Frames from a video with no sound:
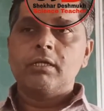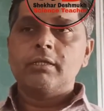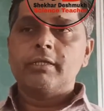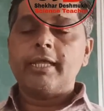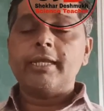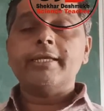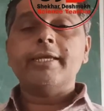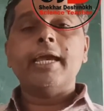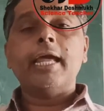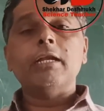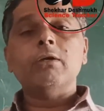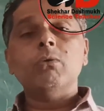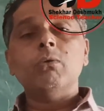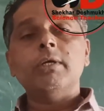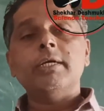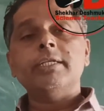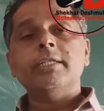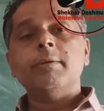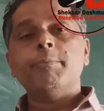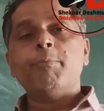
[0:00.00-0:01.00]
then
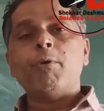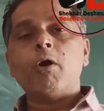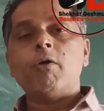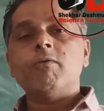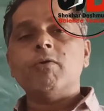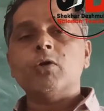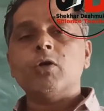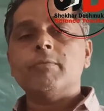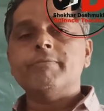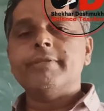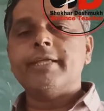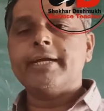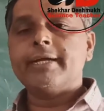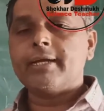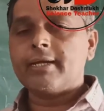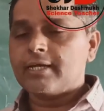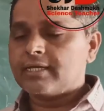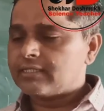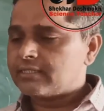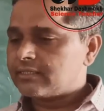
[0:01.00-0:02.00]
calculate the power of
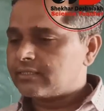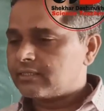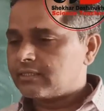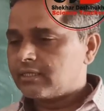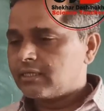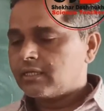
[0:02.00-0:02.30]
that lens.